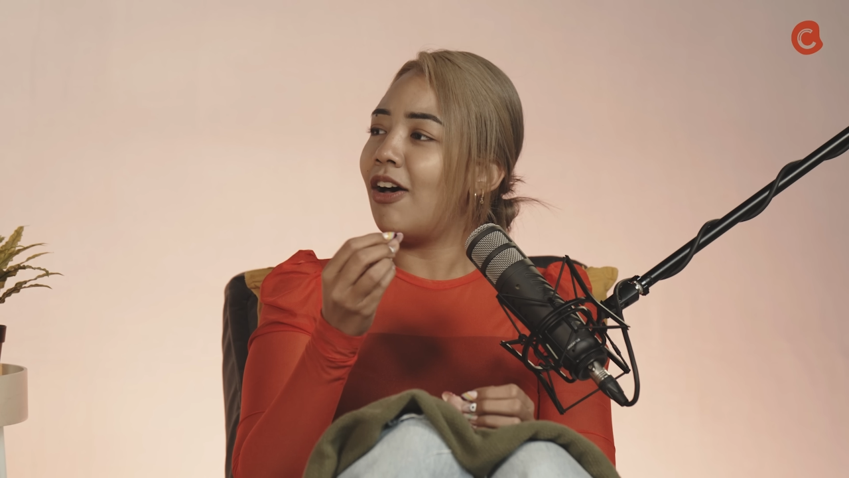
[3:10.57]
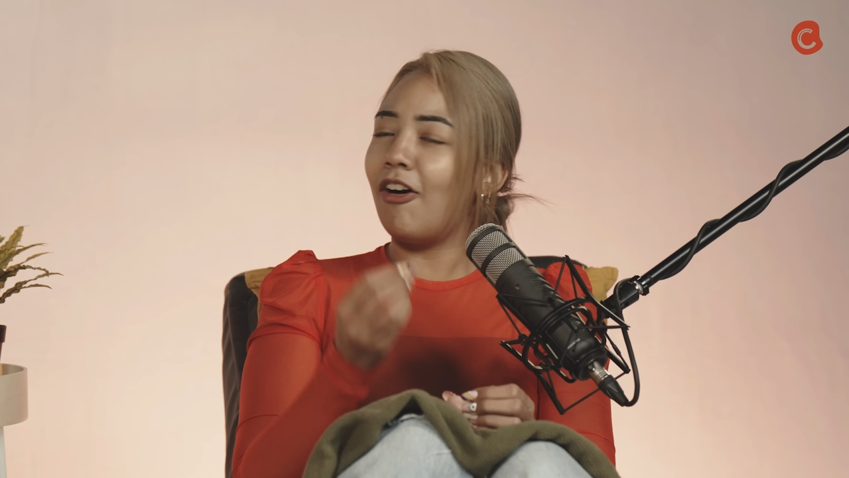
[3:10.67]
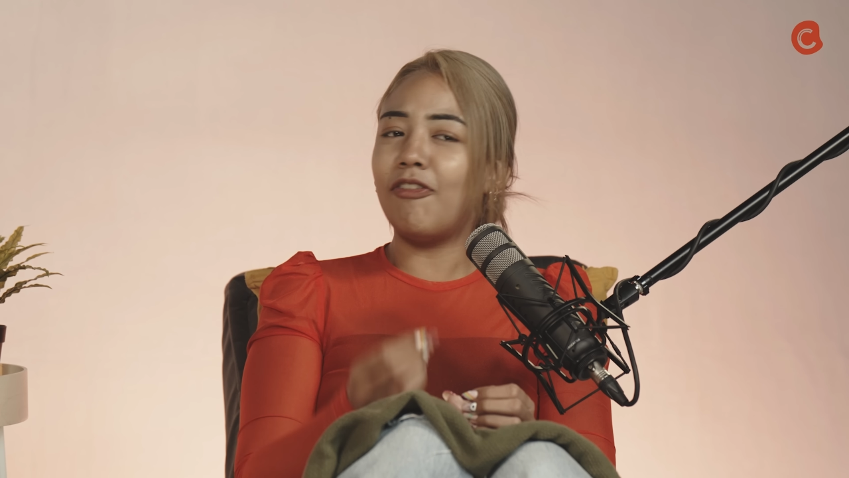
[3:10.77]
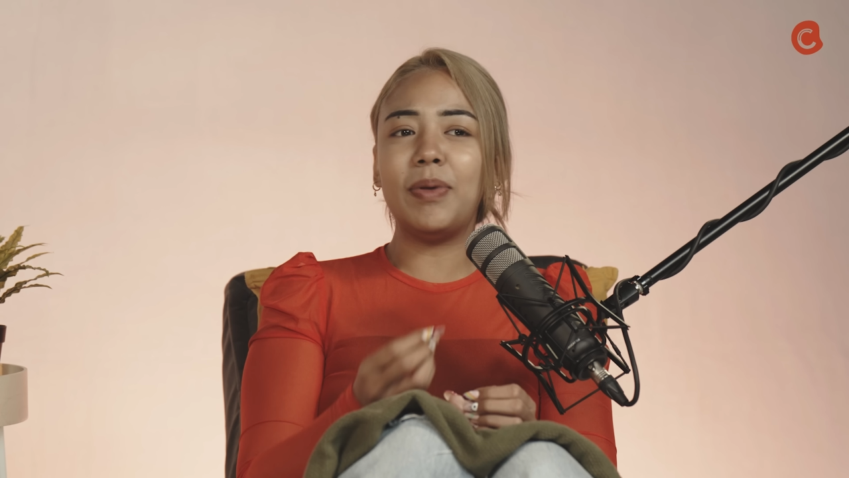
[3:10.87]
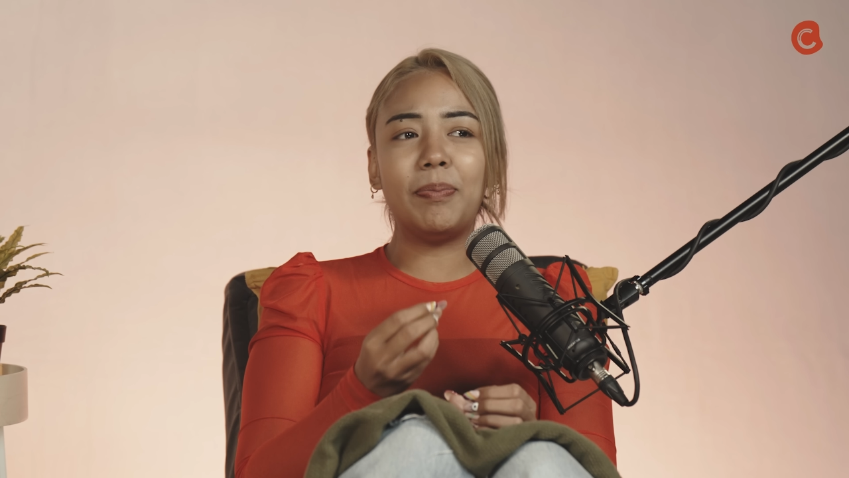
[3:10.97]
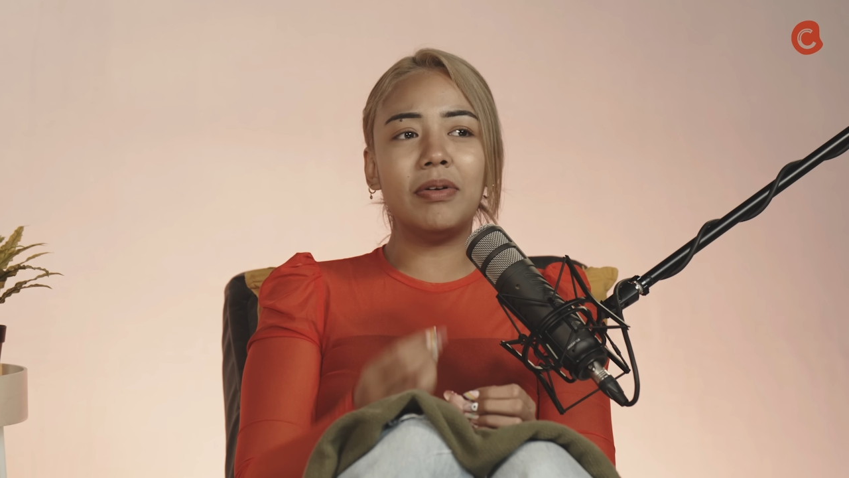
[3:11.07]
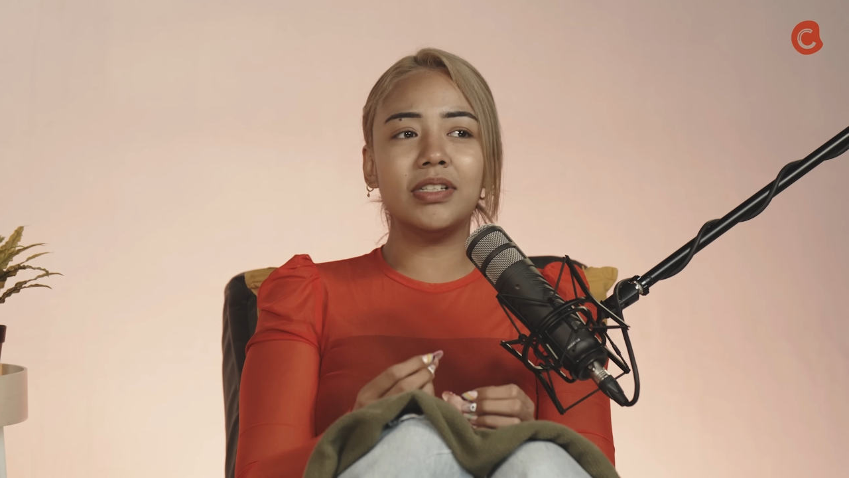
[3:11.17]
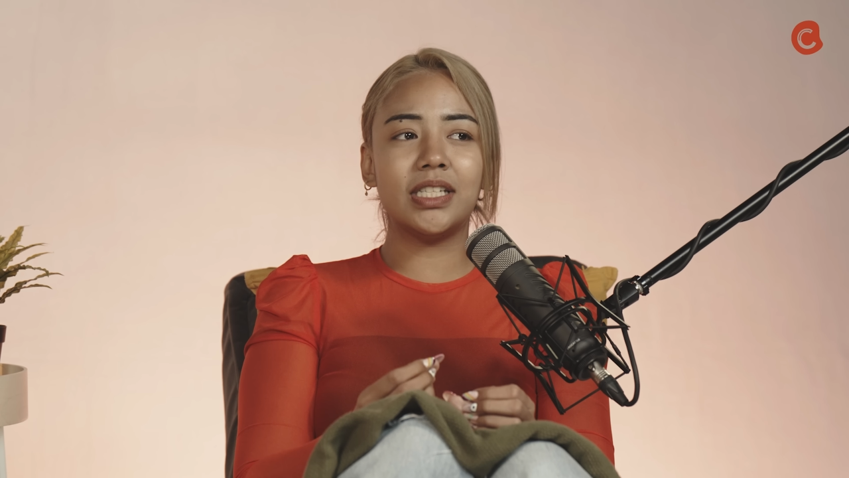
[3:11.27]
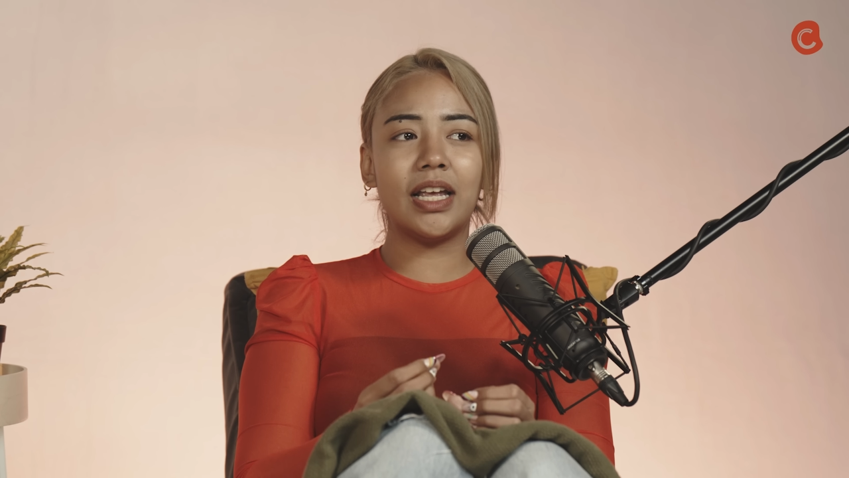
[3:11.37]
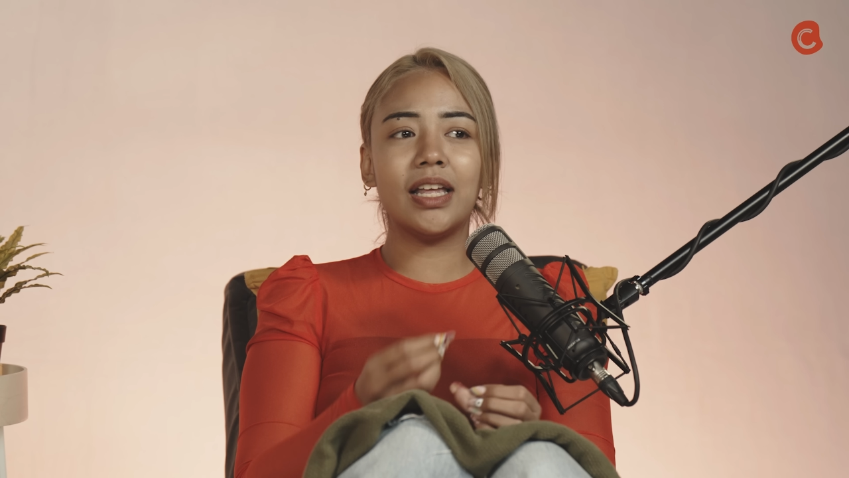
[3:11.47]
of people
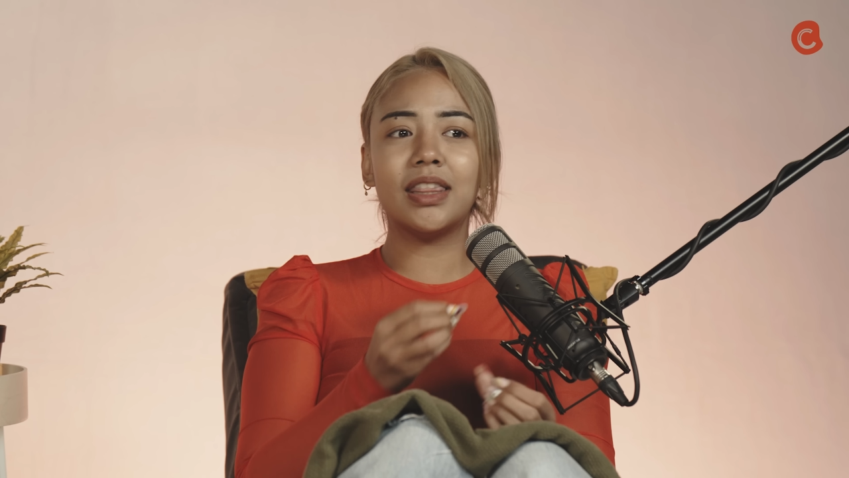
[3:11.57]
saying,